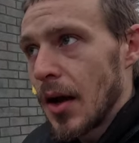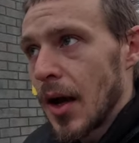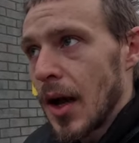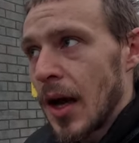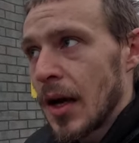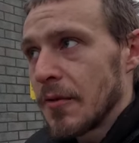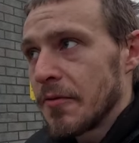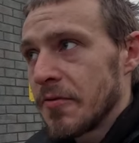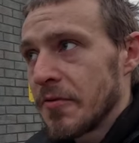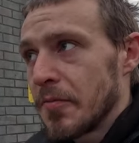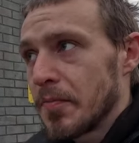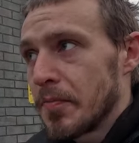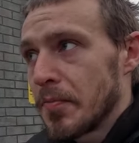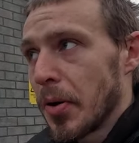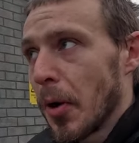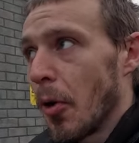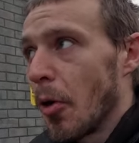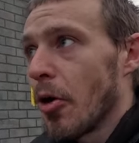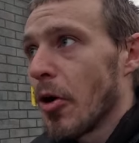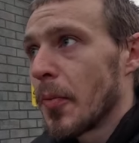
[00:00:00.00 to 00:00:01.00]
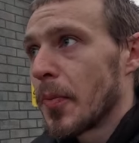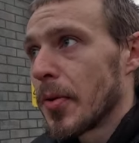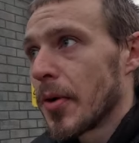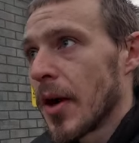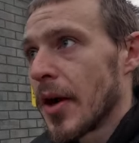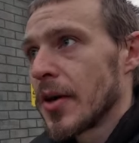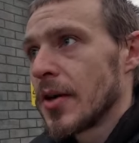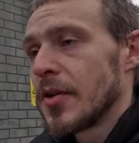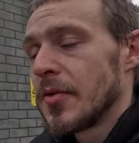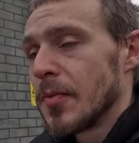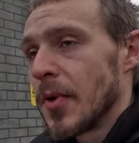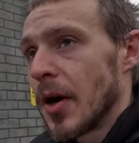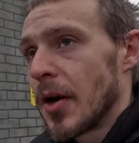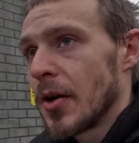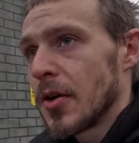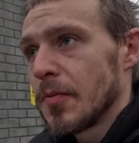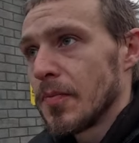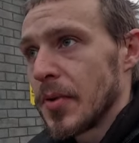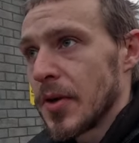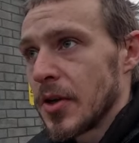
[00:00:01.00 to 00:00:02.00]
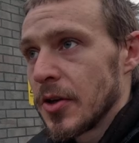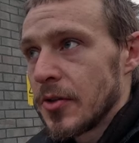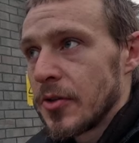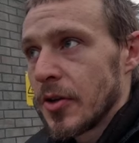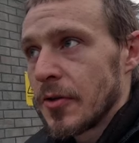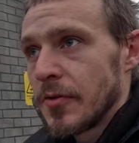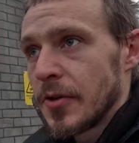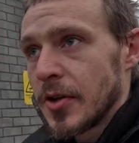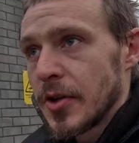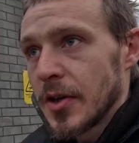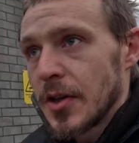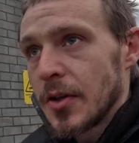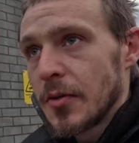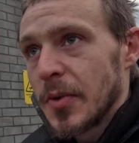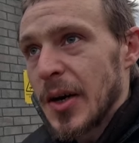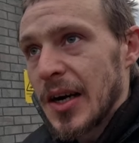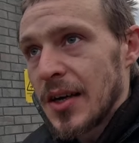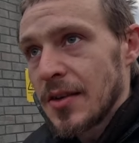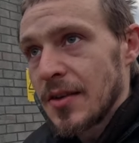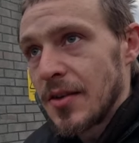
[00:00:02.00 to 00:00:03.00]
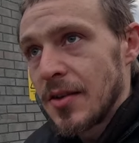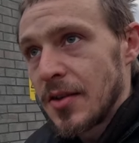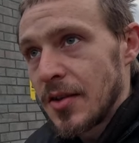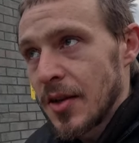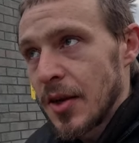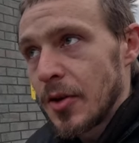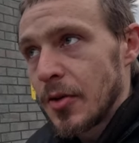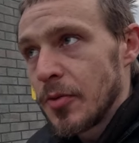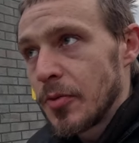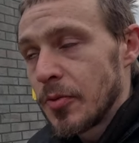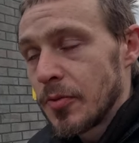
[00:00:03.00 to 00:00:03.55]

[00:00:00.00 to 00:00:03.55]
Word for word: I've put a price mark because obviously the wax is so